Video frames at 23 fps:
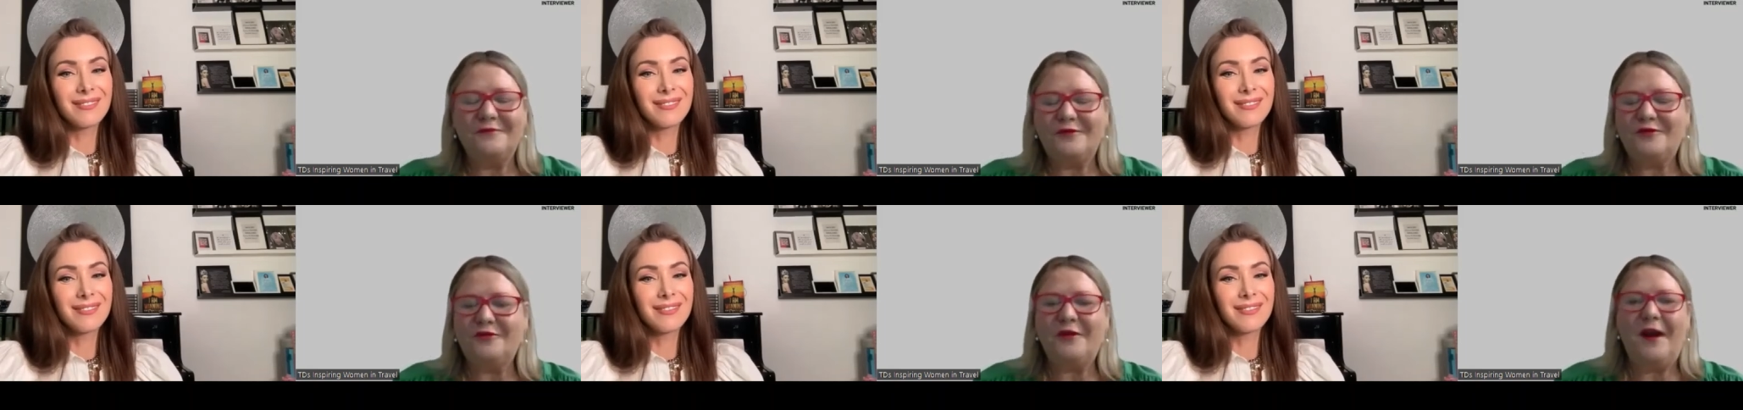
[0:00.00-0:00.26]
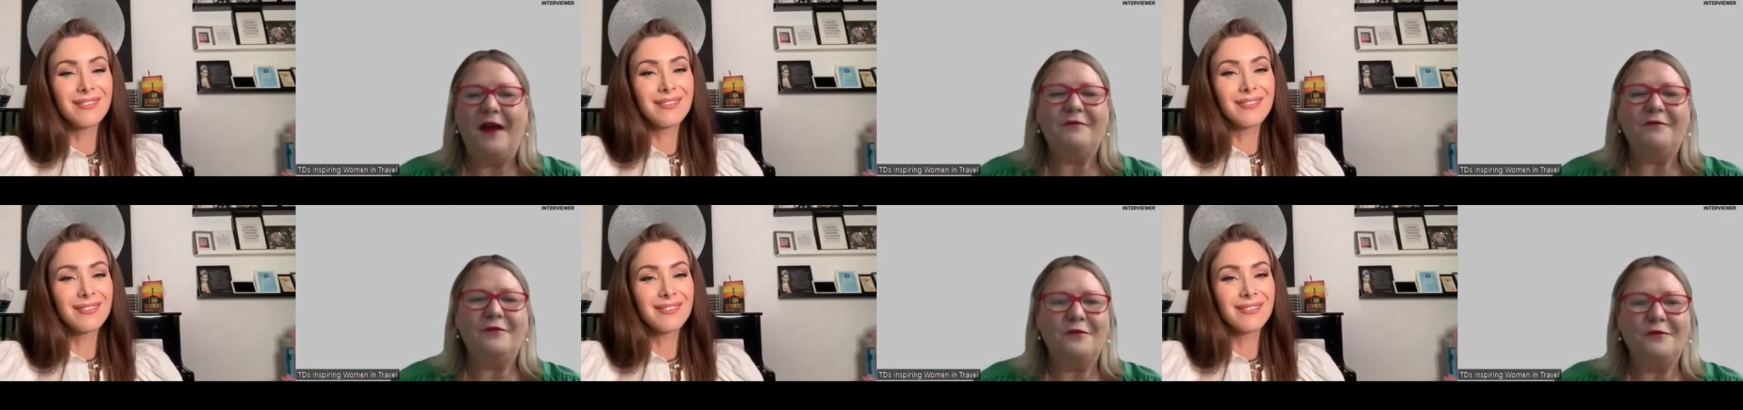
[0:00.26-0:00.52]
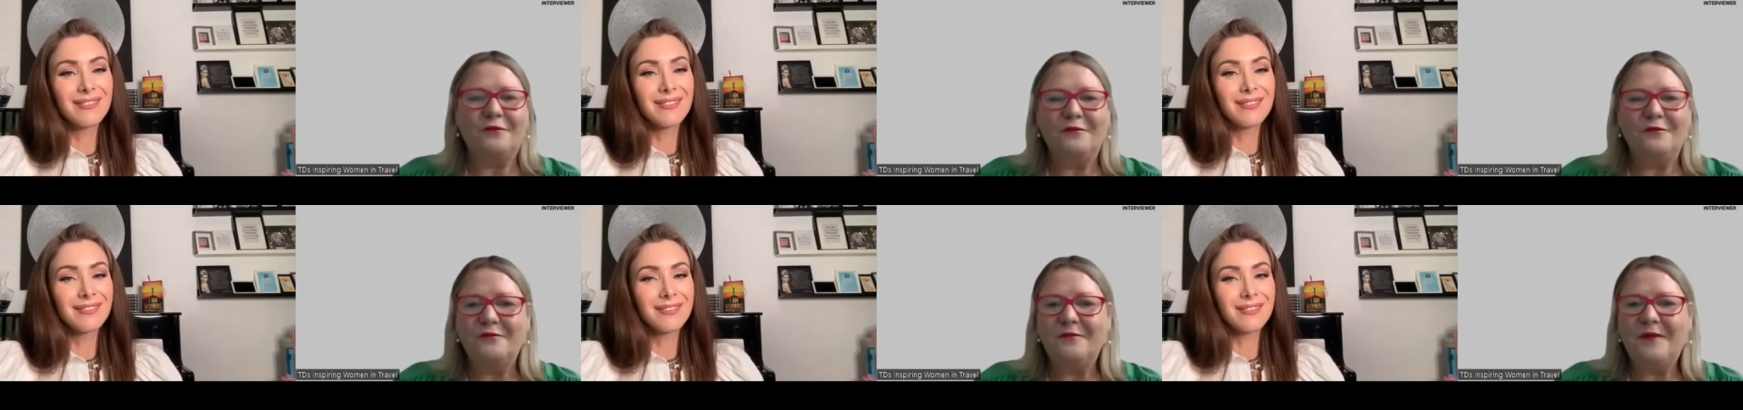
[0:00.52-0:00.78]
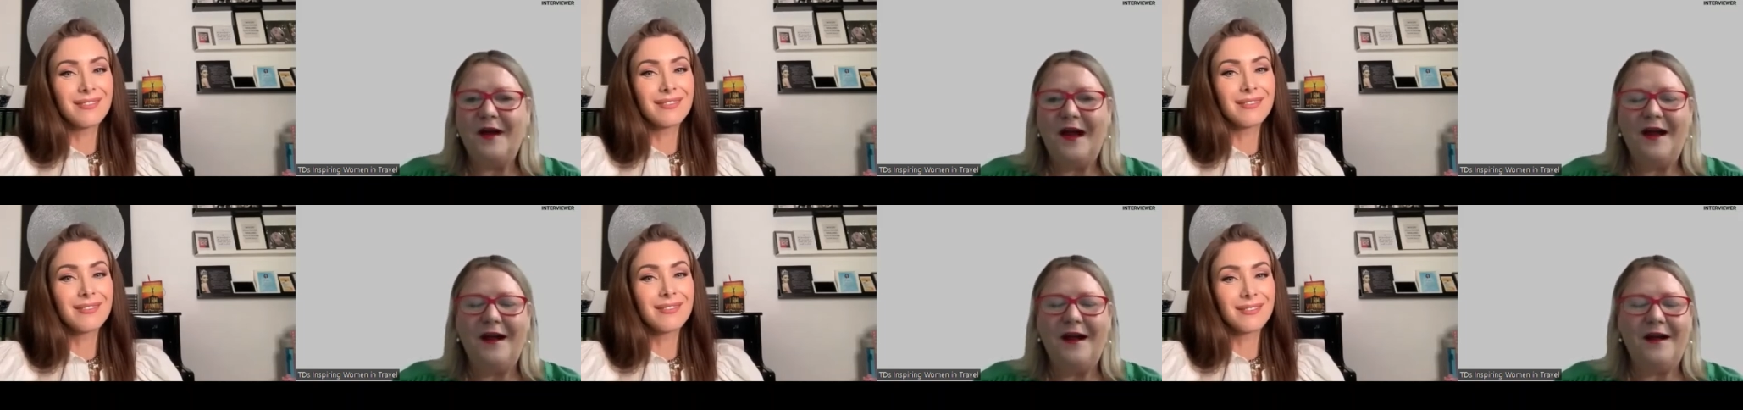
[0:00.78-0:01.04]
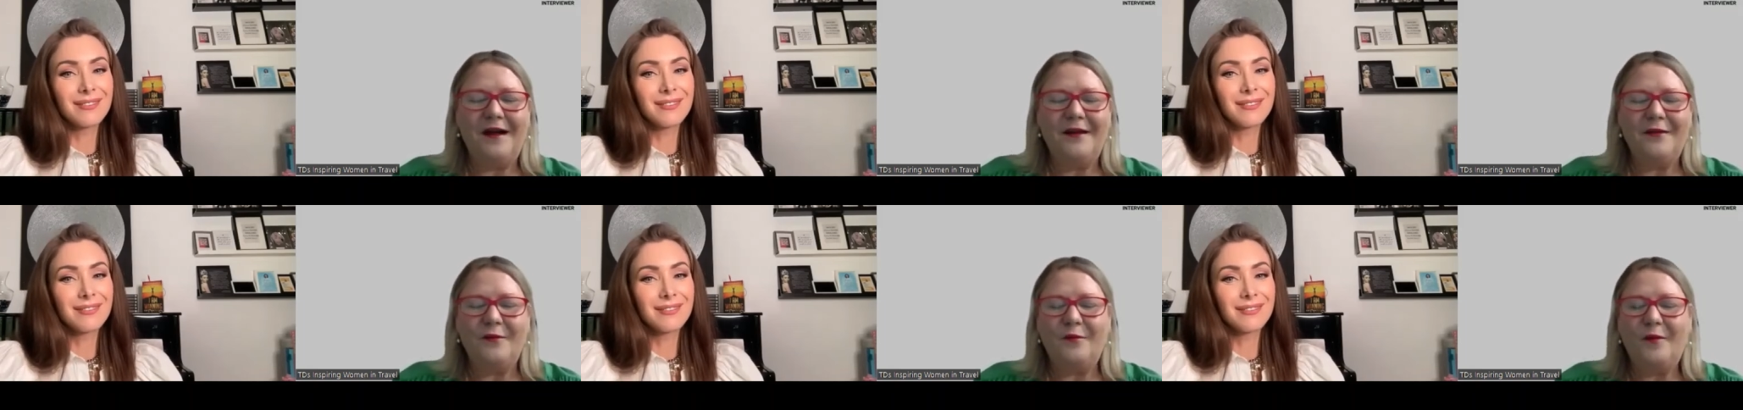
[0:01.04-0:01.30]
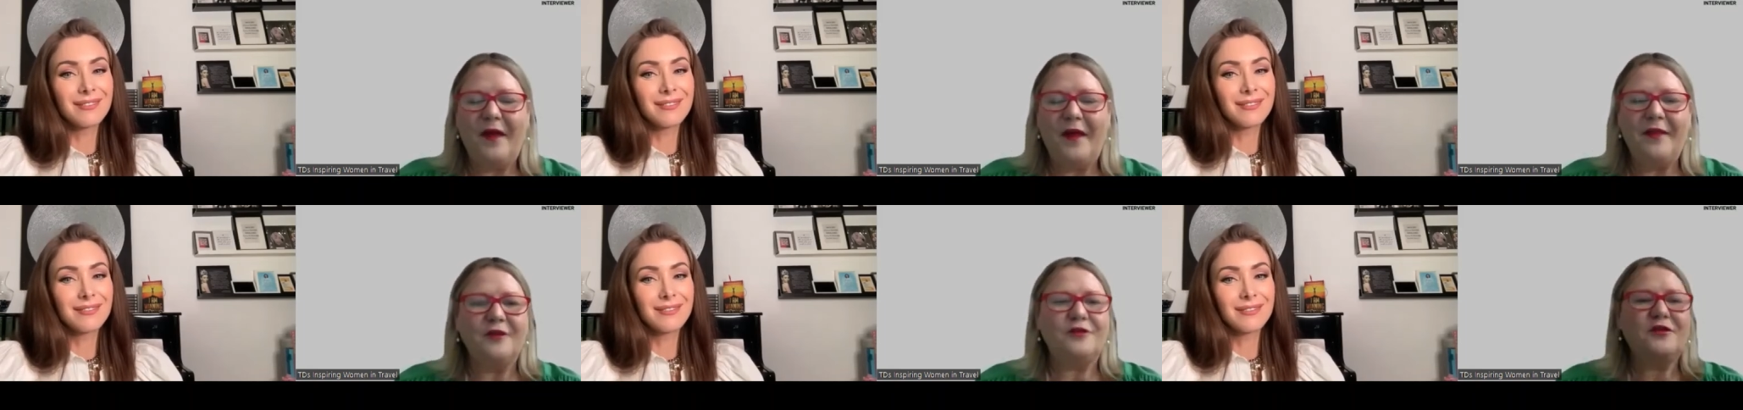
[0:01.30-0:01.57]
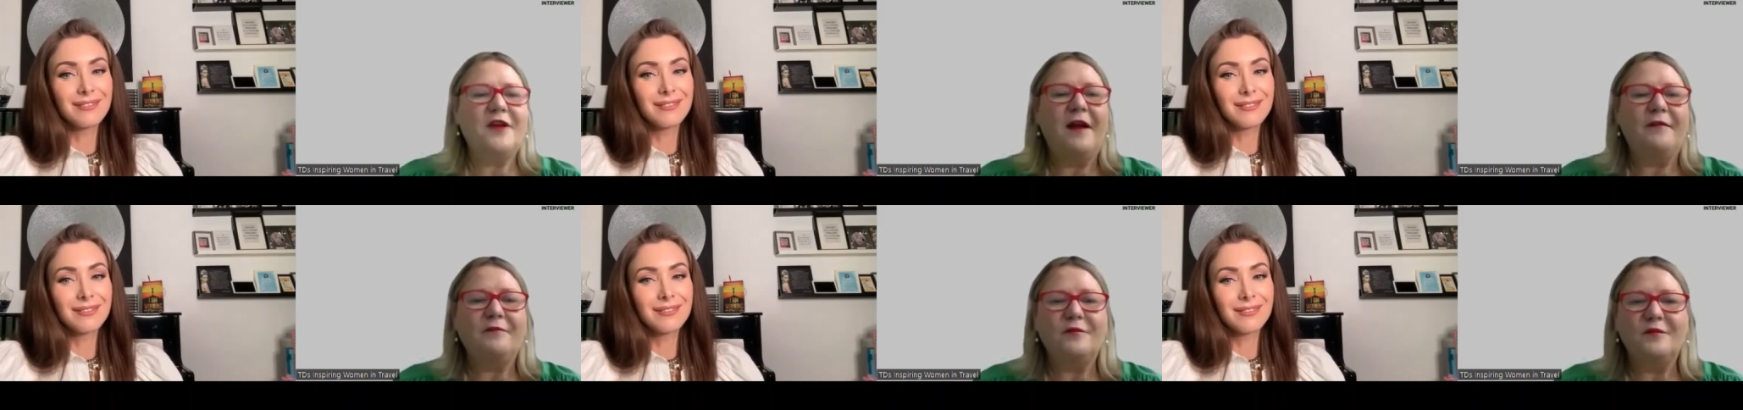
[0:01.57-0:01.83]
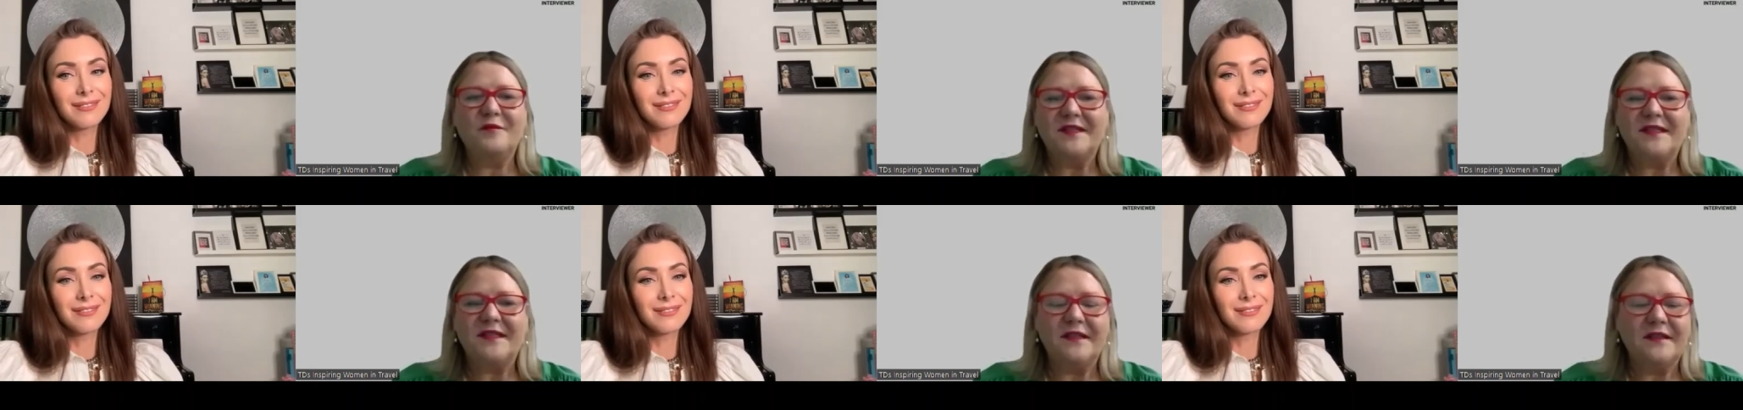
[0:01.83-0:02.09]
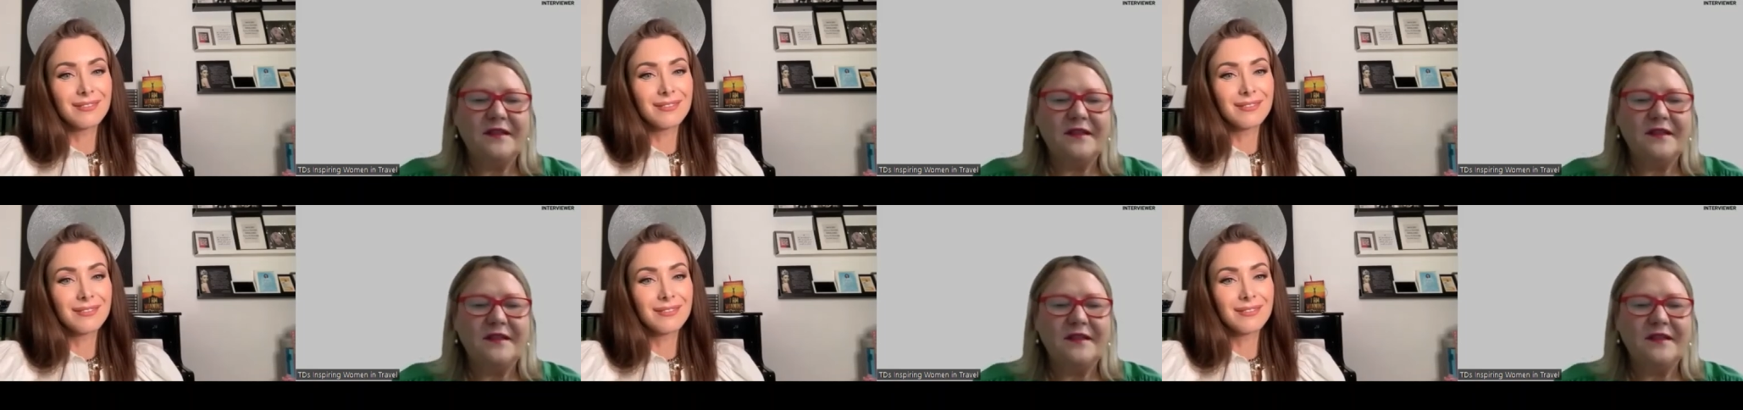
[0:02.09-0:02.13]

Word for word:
Speaker 1: travel, uh, the way that travel was